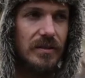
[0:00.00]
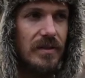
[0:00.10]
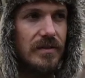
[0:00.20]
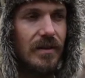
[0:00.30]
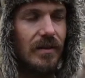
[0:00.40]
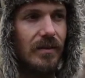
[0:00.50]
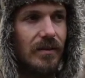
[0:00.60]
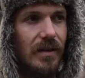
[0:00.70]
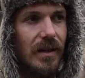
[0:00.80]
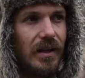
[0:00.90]
And so
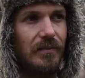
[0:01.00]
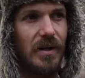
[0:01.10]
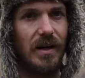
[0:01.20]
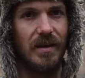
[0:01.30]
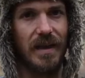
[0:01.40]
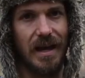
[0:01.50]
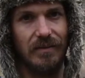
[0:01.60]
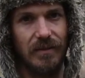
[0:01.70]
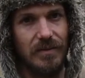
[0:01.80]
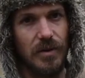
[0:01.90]
I admire that
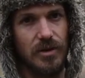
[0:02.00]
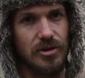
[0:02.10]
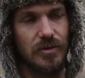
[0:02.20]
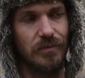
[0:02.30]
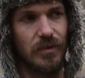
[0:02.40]
very much.